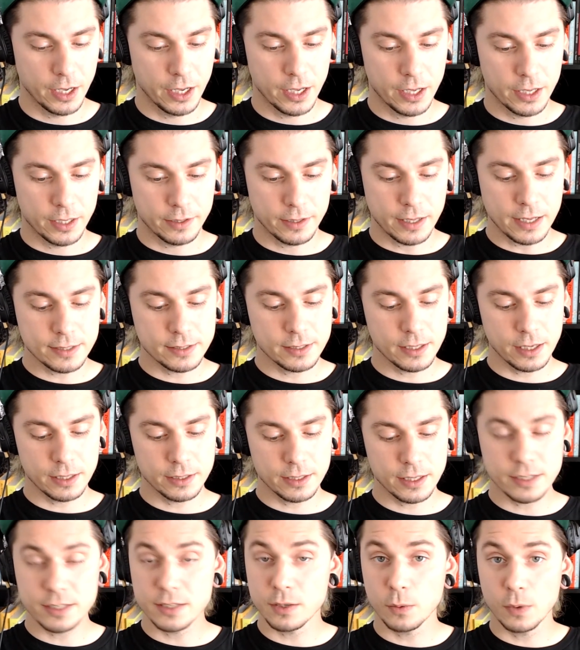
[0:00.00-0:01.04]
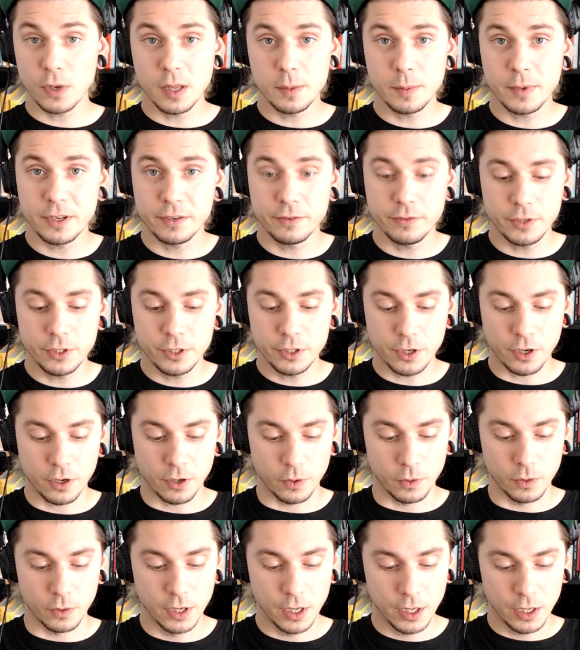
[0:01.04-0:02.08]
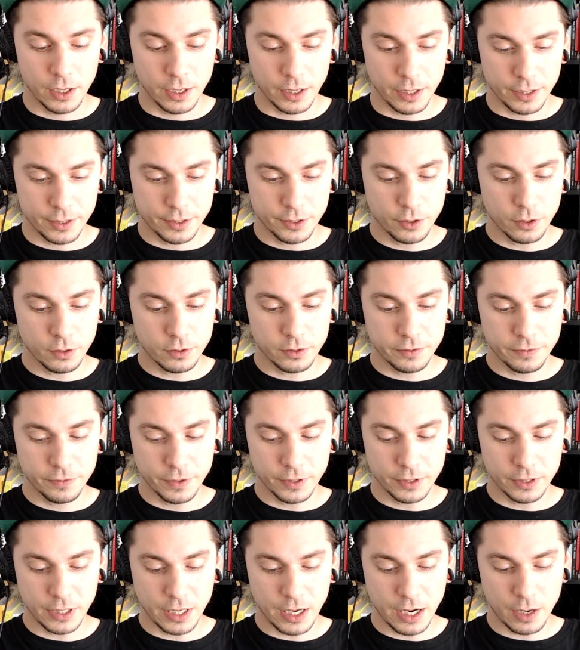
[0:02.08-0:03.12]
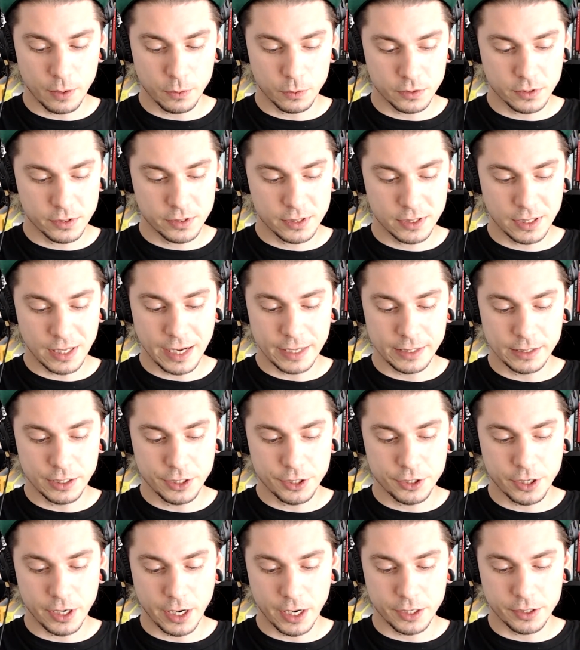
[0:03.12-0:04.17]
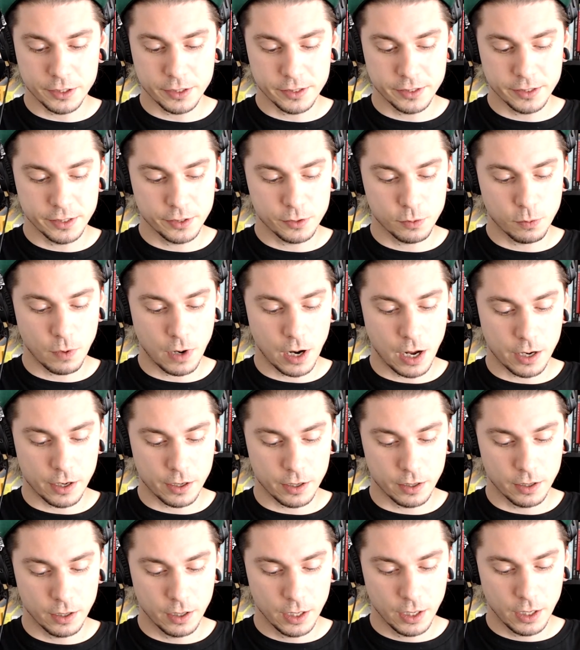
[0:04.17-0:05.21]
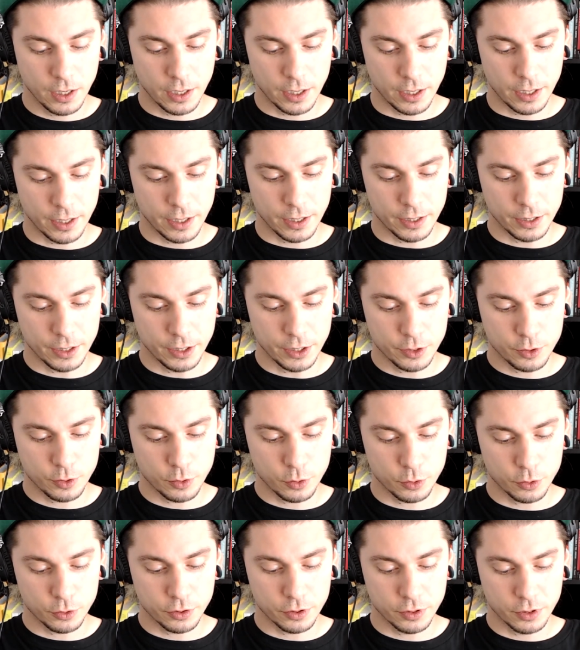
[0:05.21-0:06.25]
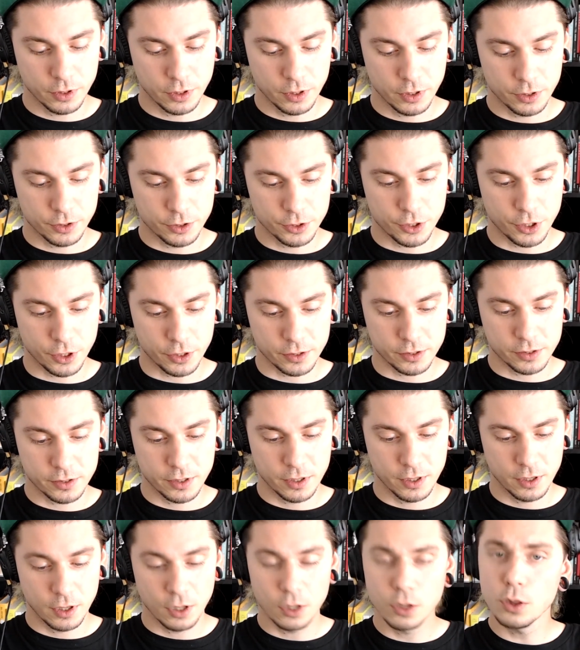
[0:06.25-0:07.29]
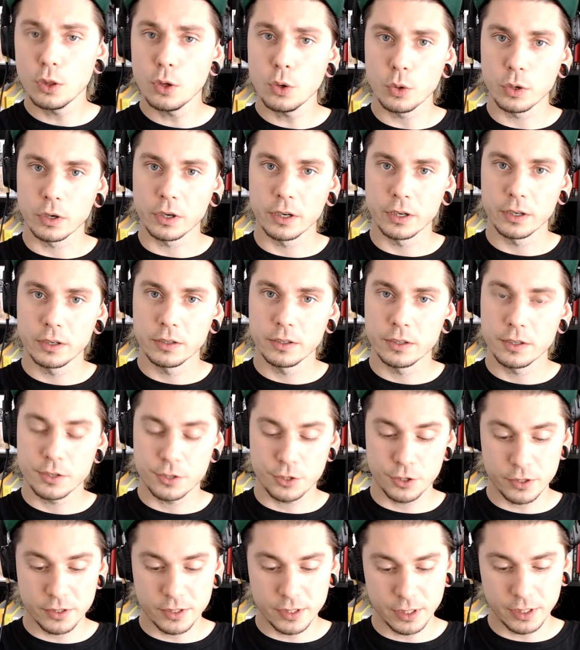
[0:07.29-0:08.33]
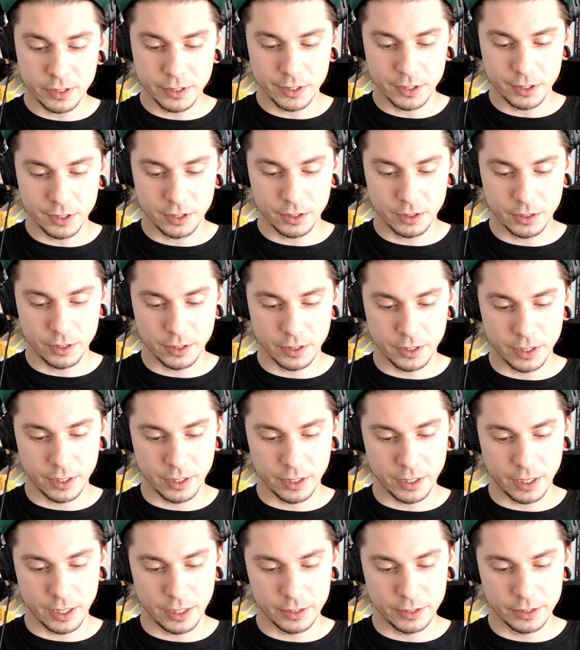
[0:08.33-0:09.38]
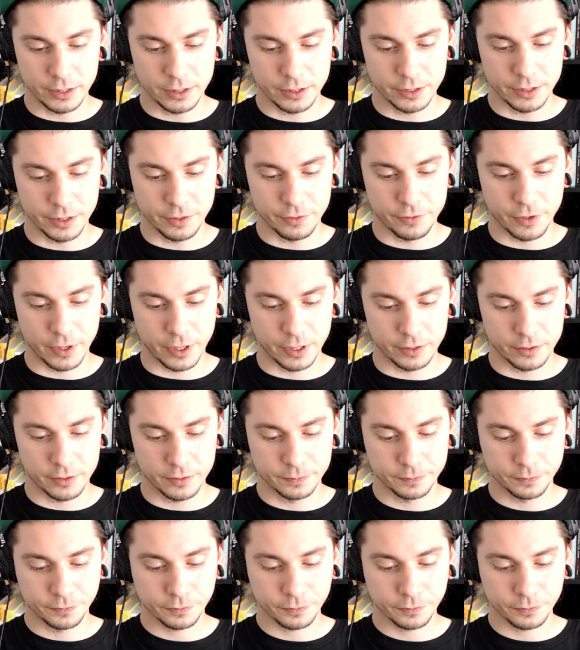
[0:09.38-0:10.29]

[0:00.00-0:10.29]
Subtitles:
That's a well-made video. The only thing that I would slightly change is this water. It could just look just a little different.